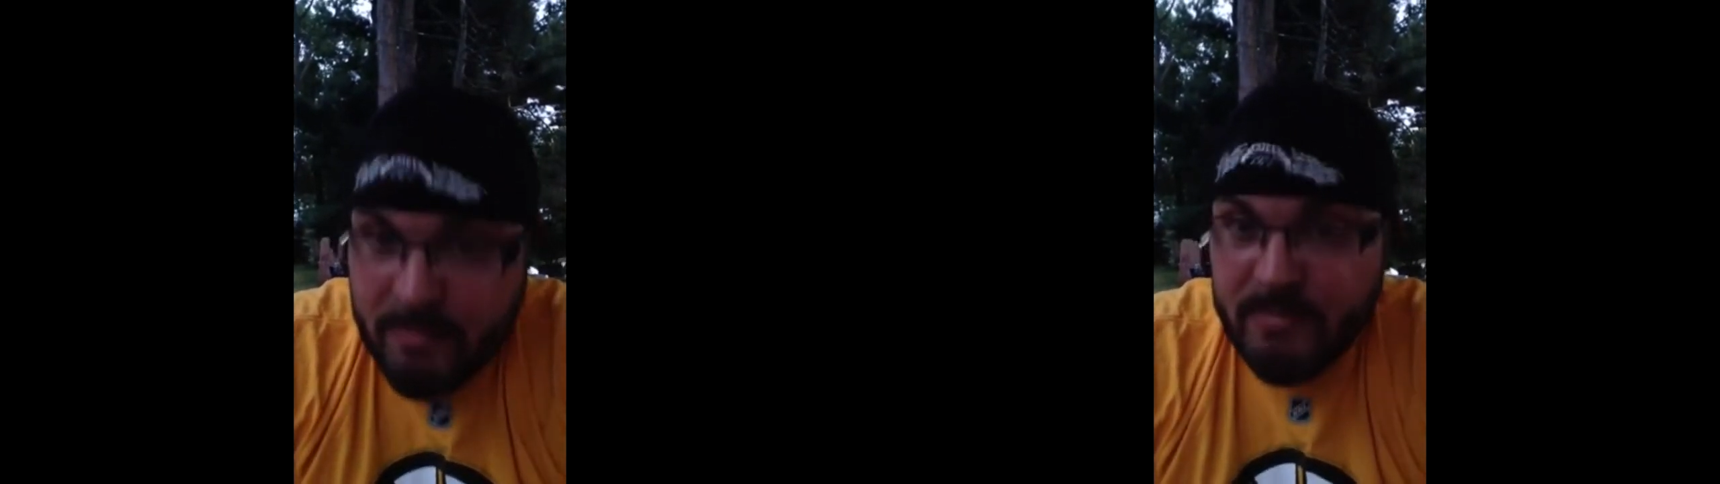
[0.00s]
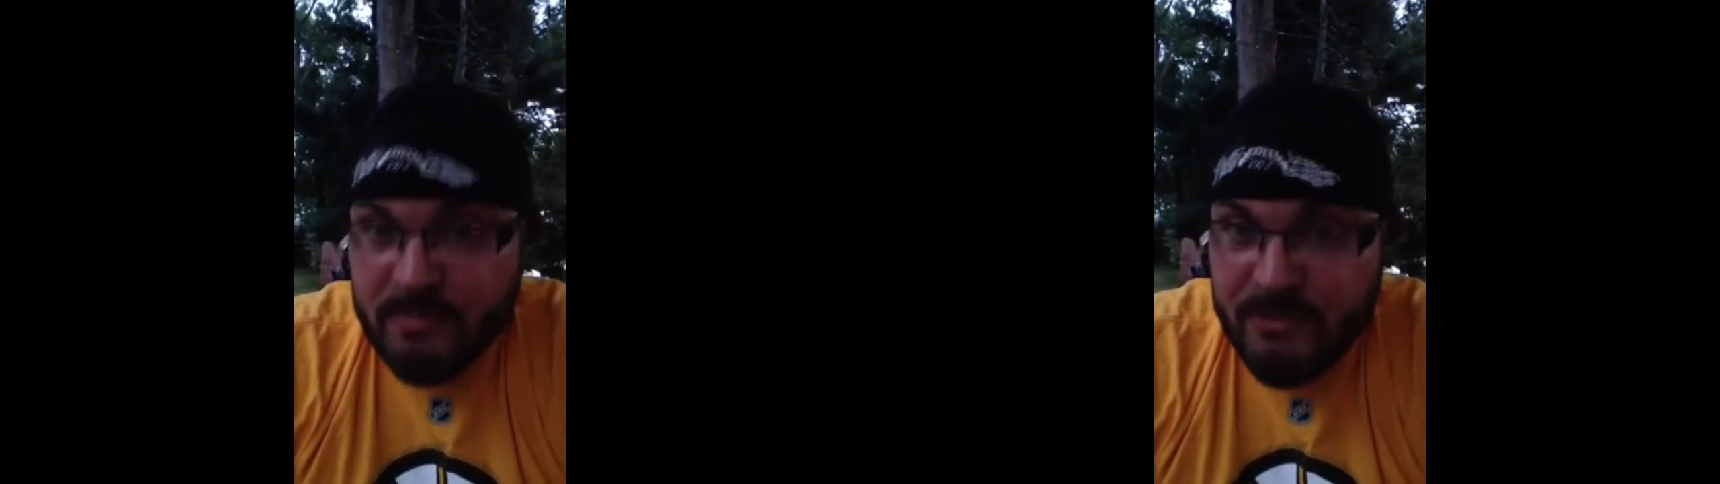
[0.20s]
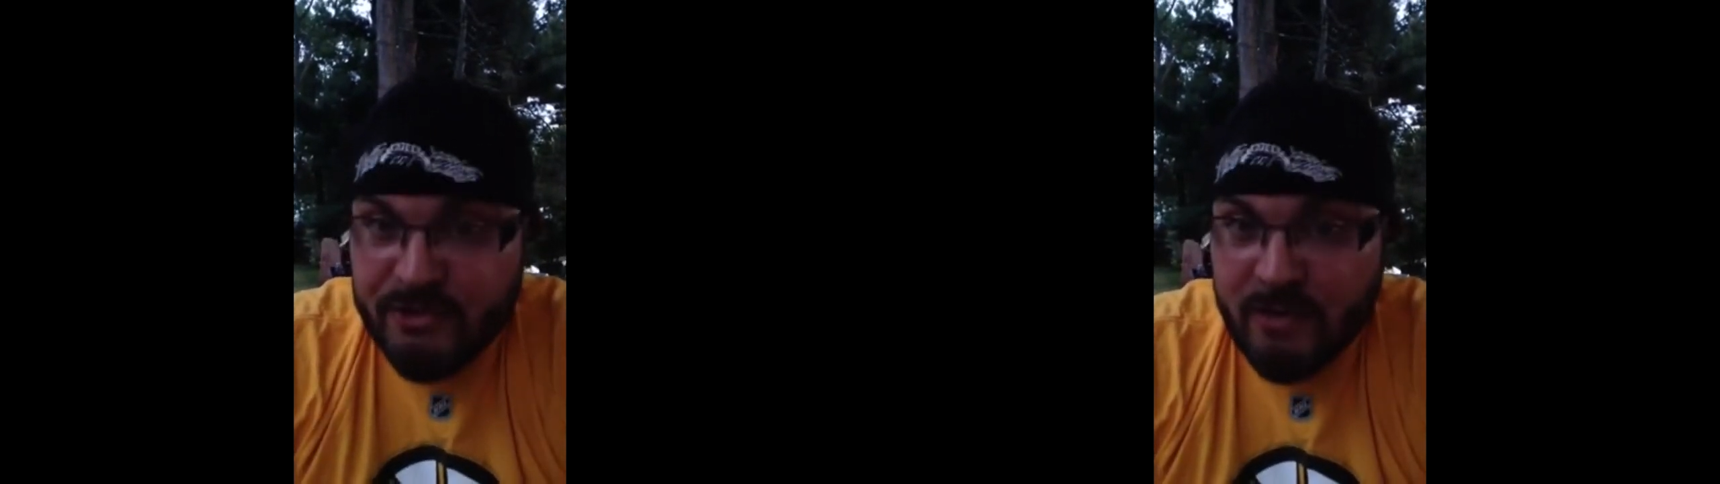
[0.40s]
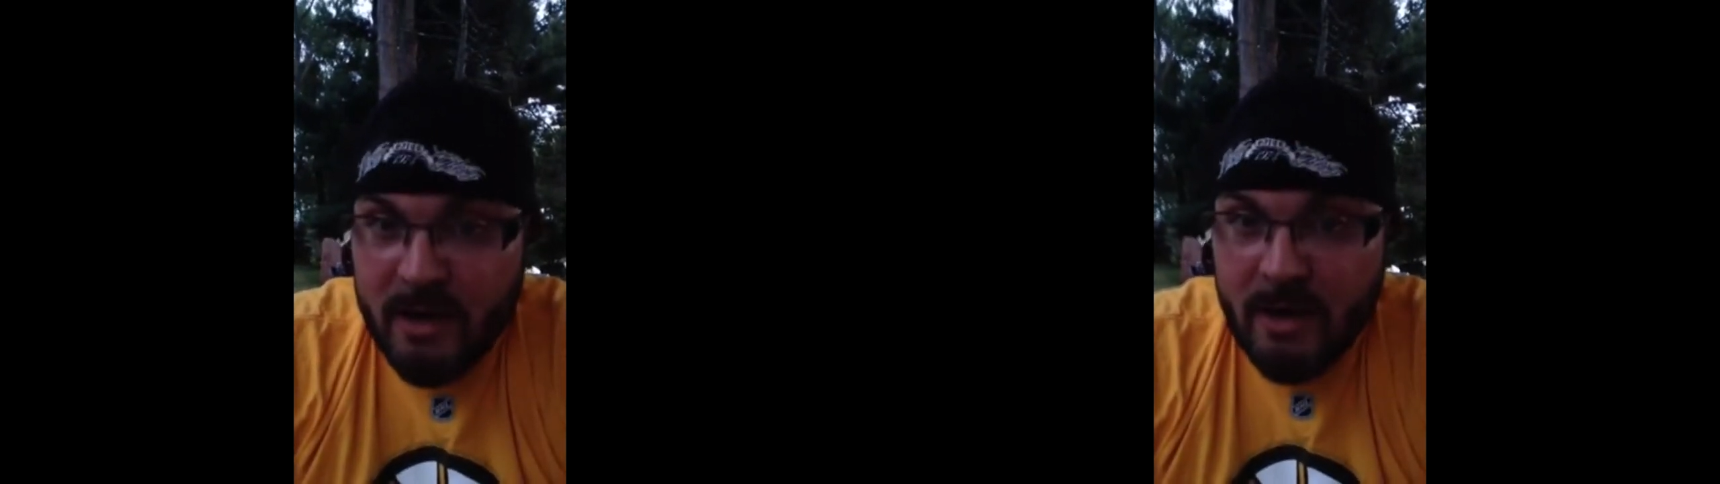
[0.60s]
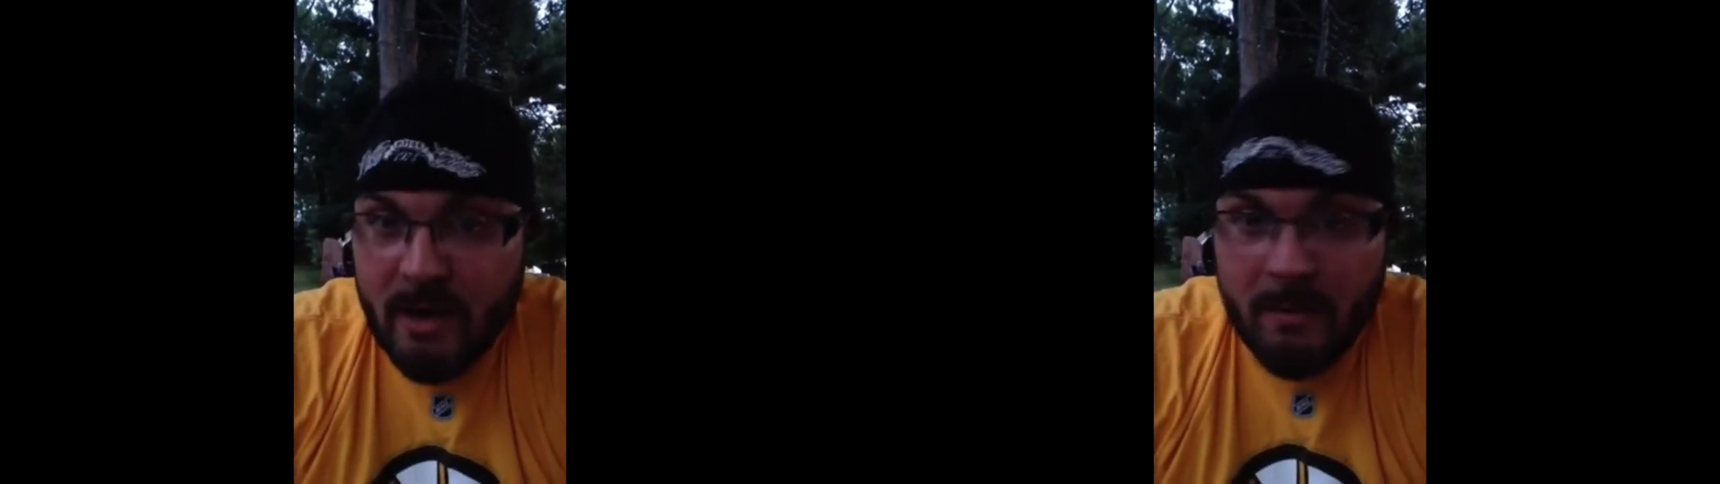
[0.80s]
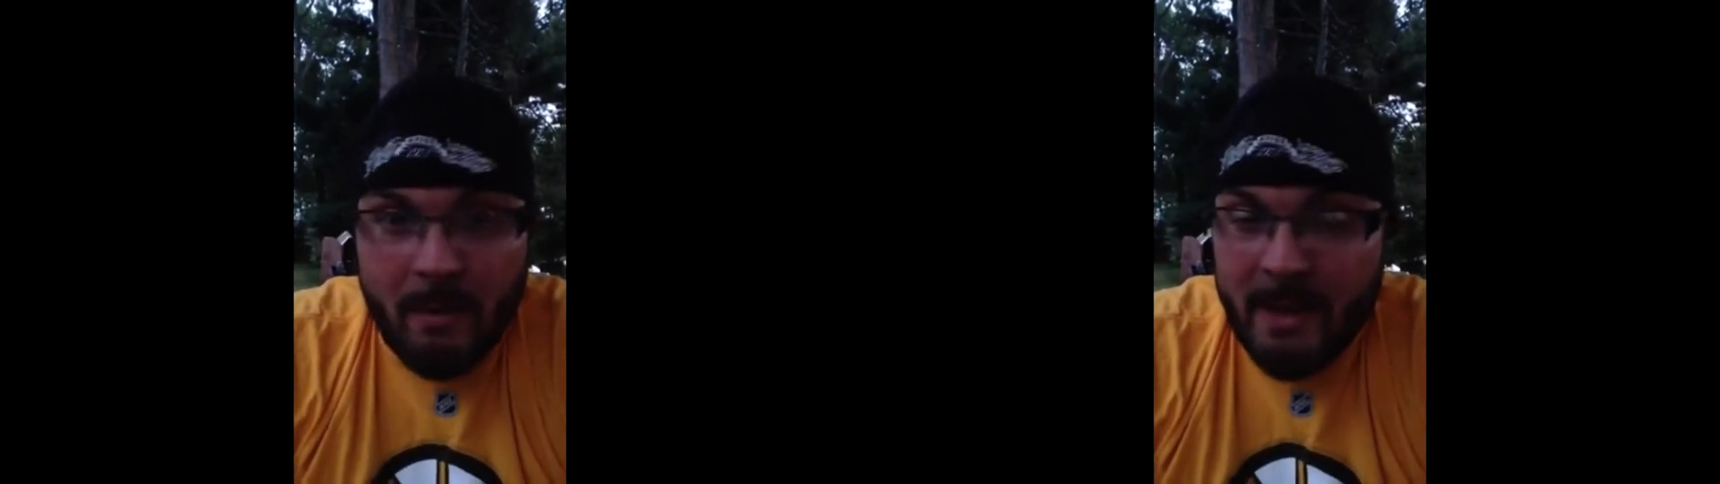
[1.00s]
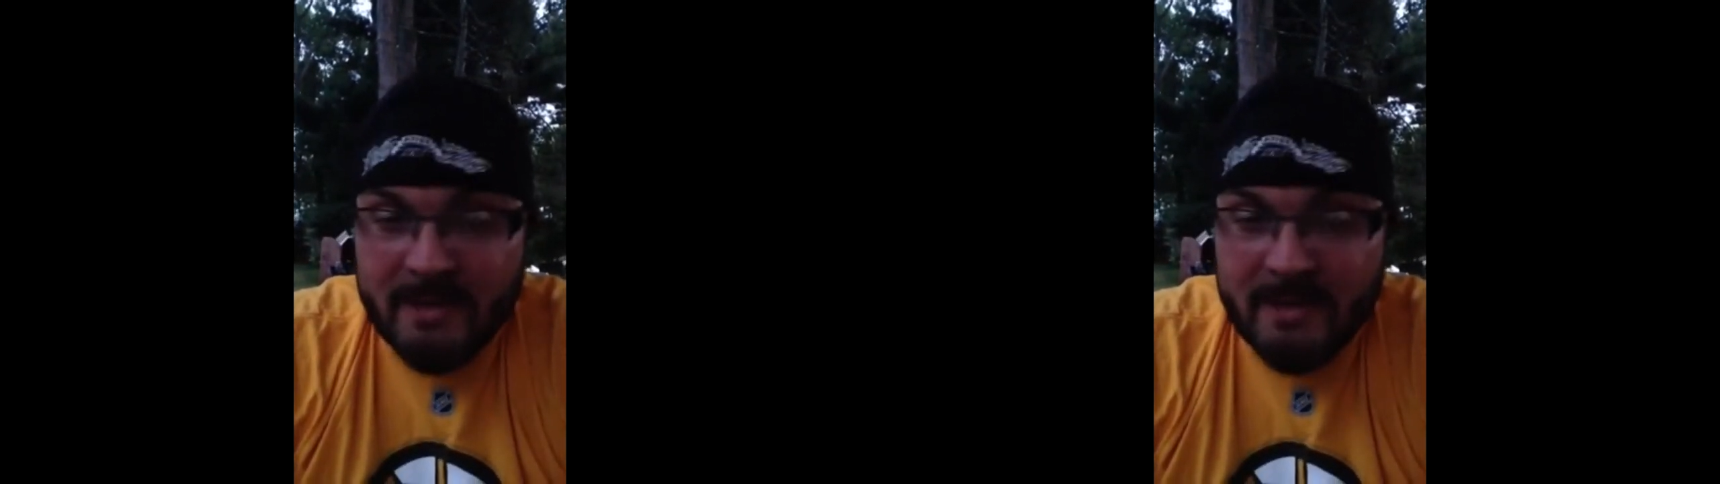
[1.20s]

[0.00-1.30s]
Straight up. I'm not